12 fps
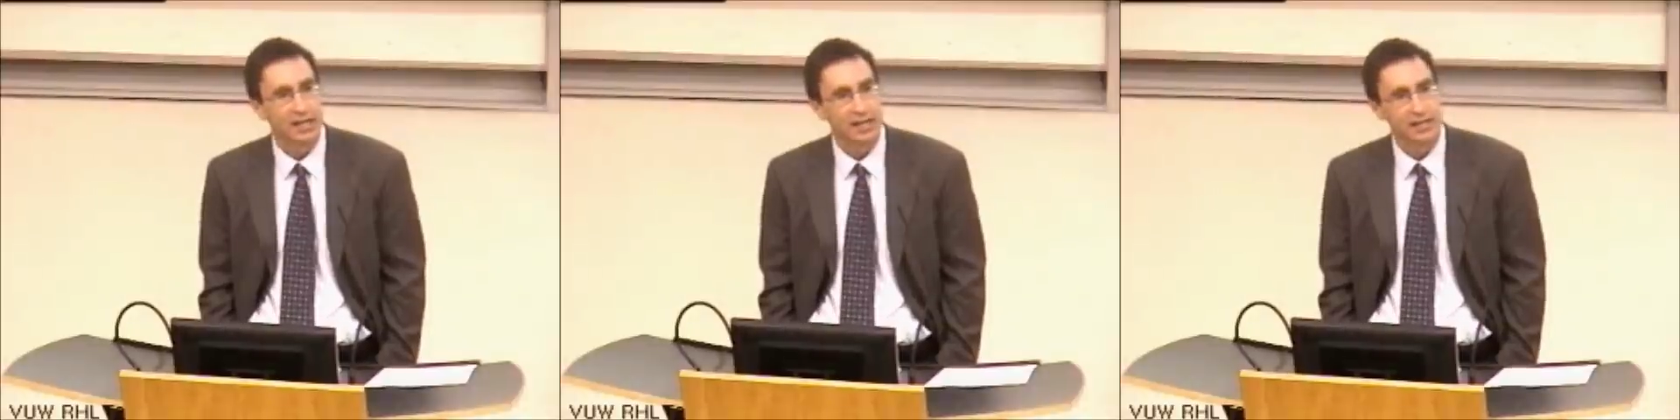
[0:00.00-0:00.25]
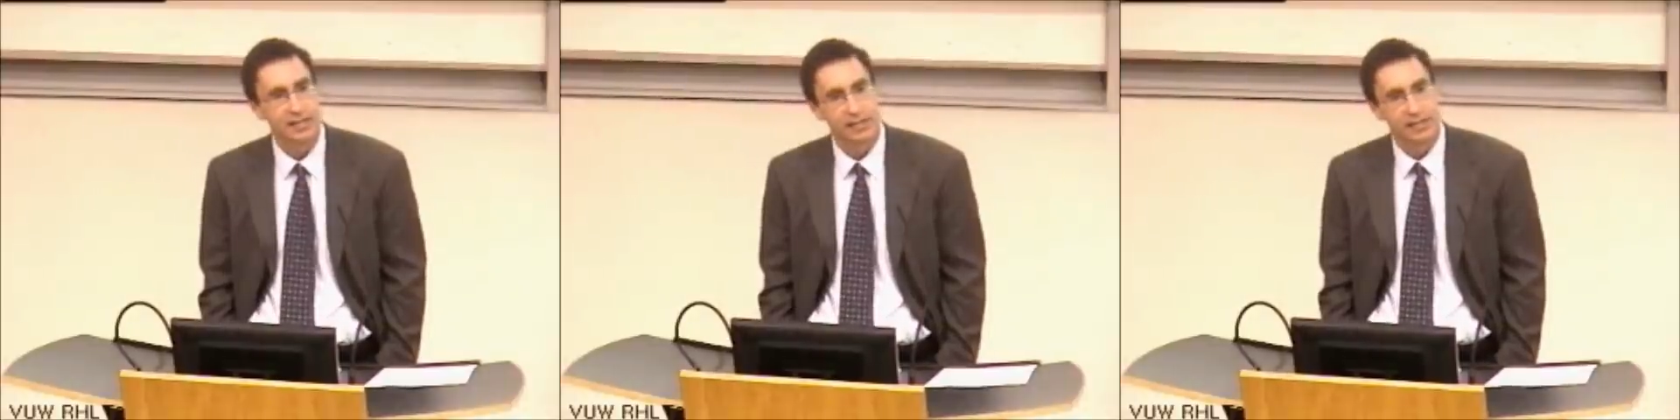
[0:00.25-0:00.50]

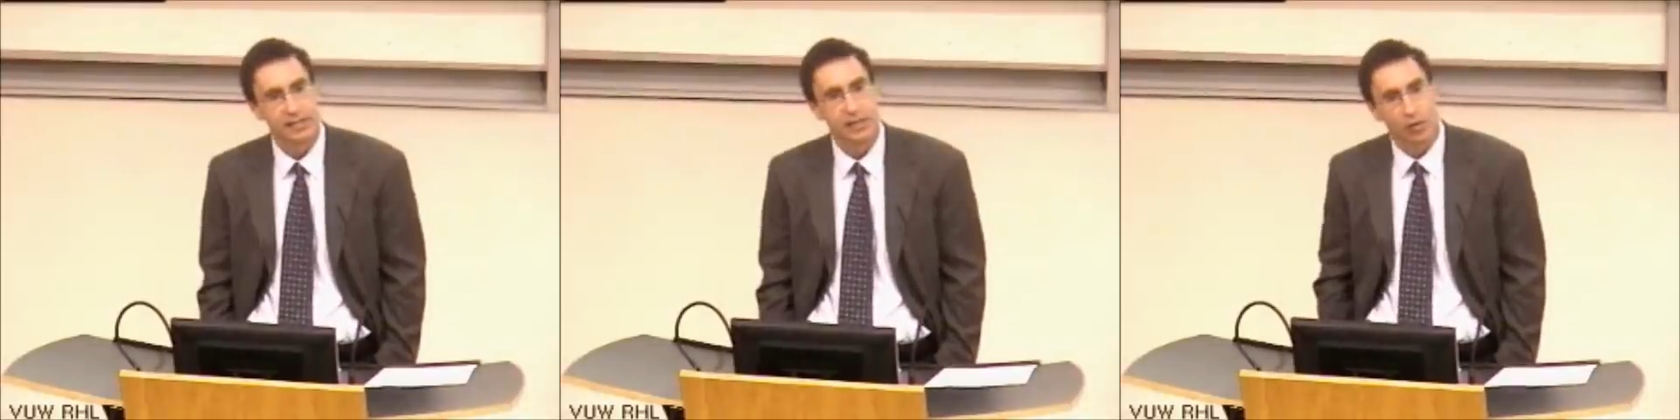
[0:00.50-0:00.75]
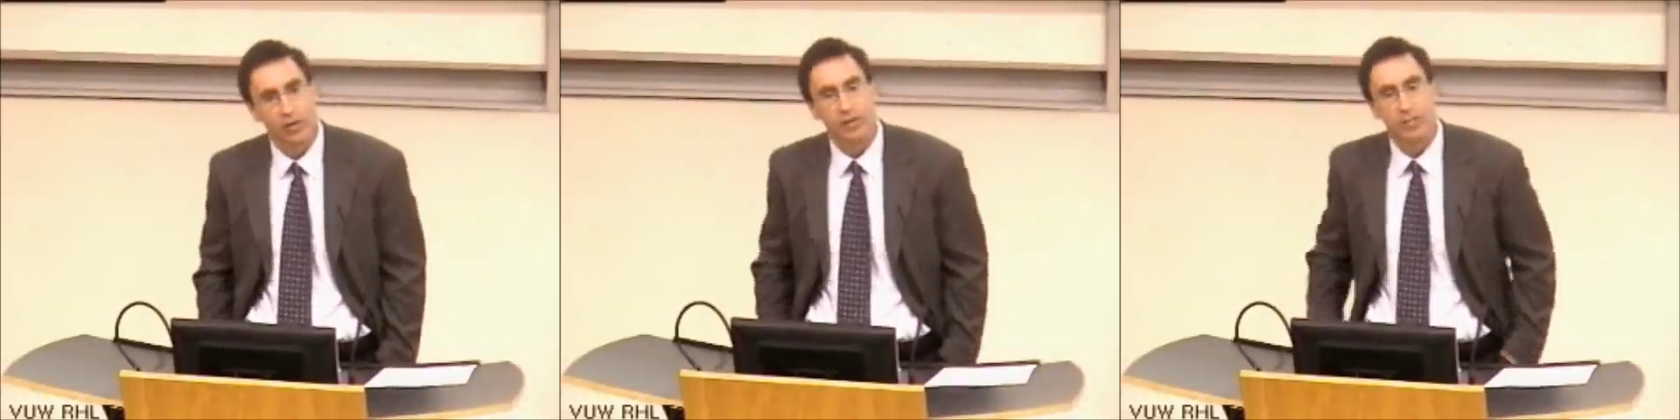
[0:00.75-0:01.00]
is the
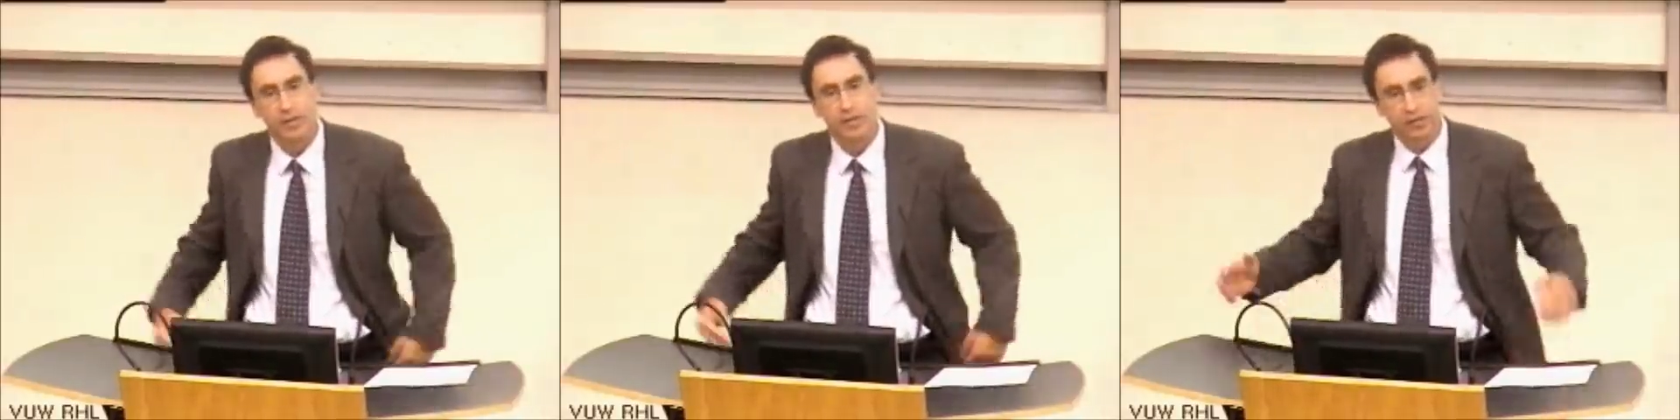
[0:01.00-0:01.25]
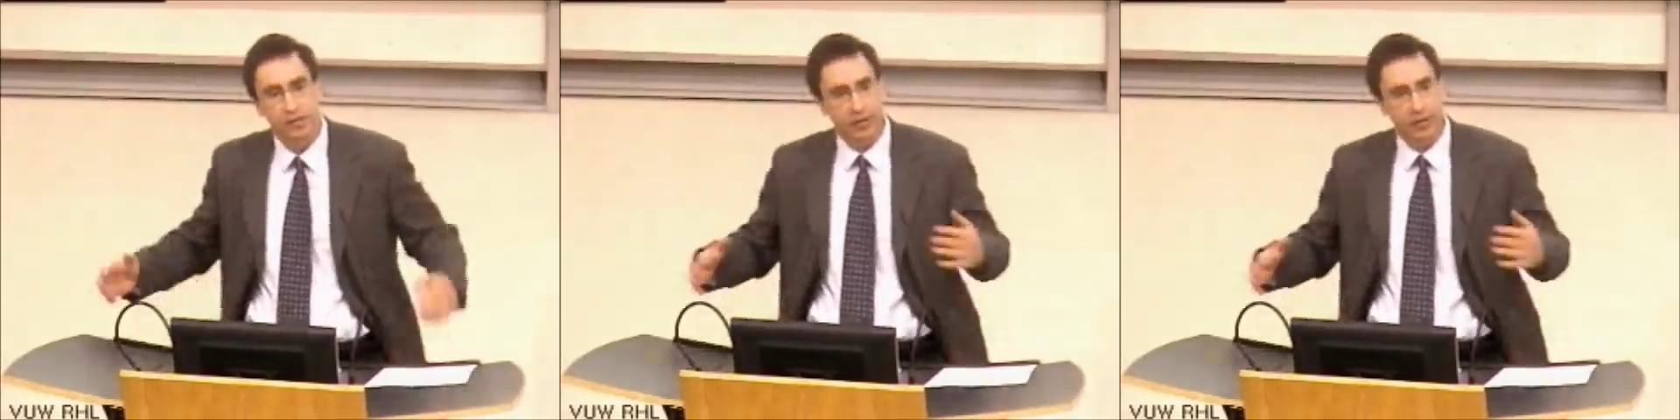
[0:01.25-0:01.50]
only
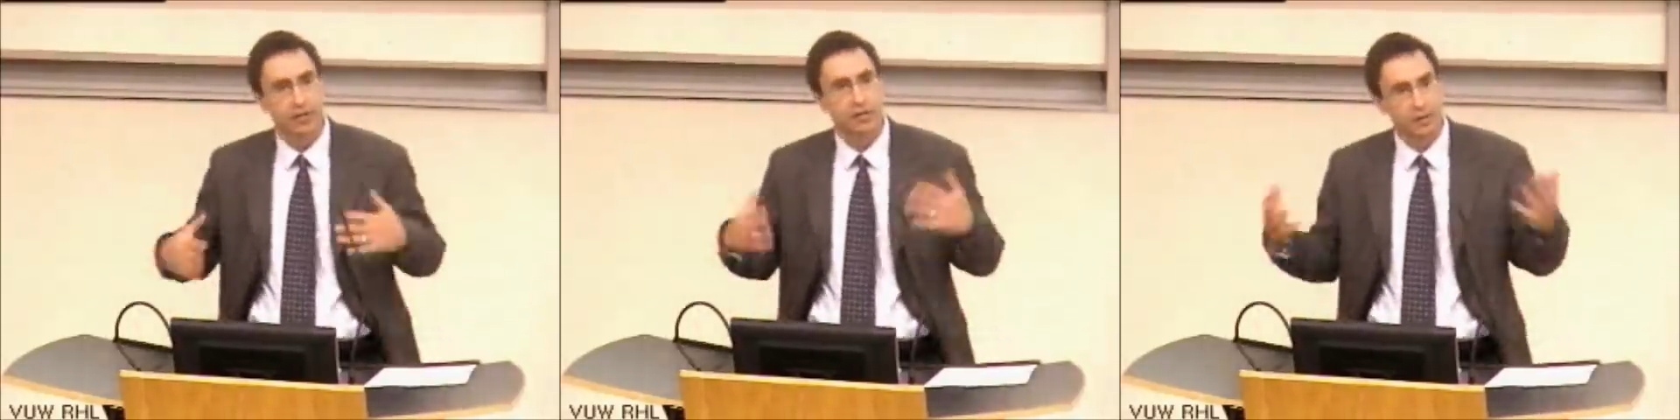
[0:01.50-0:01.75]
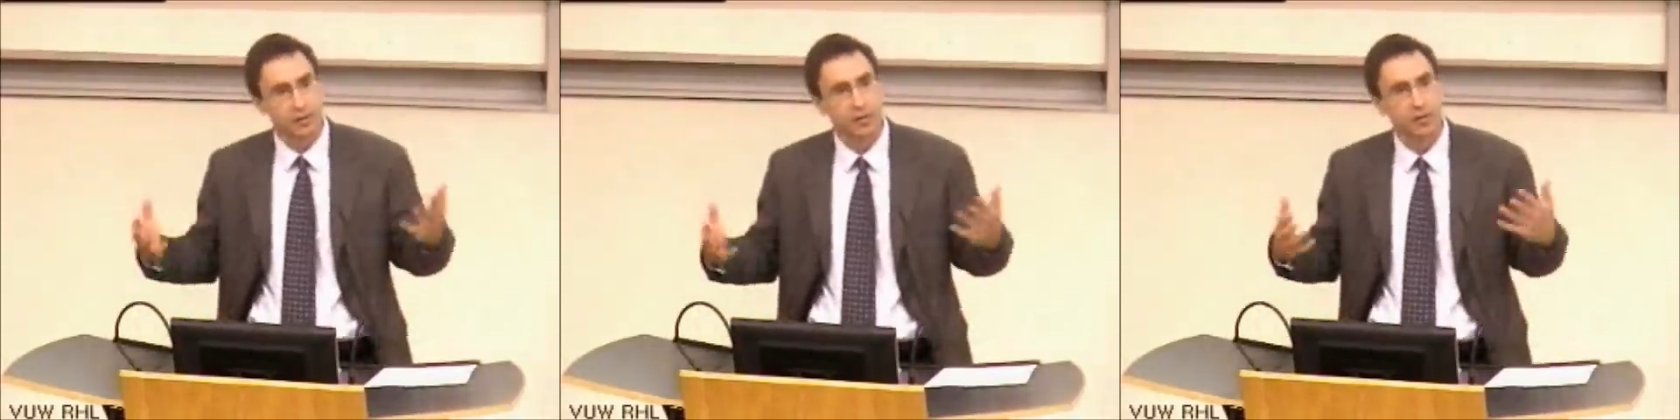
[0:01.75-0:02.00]
measure of
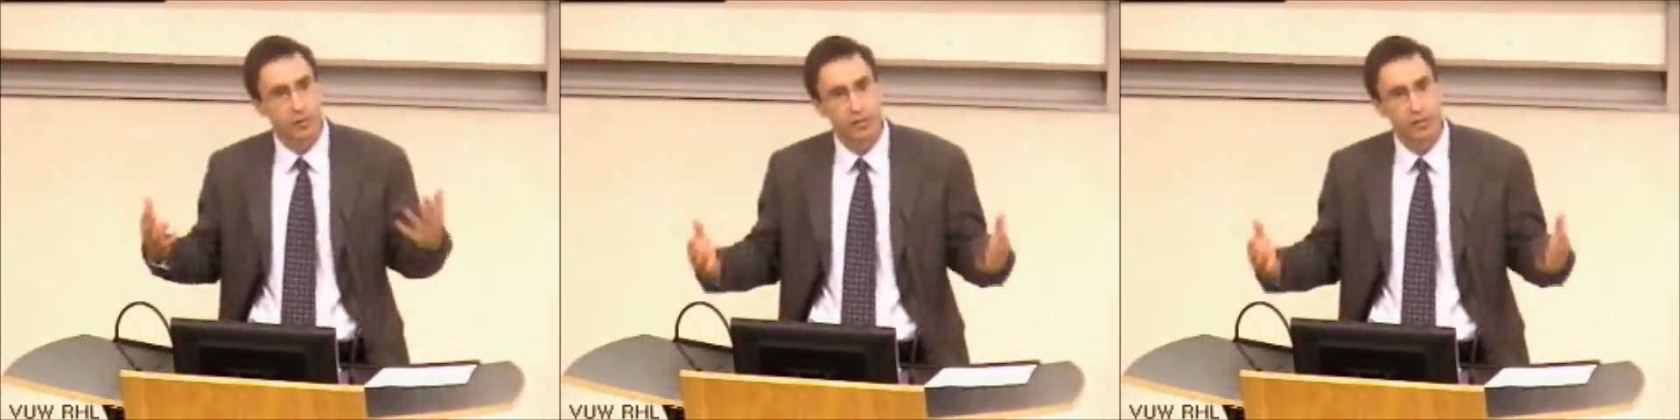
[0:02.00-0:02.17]
value in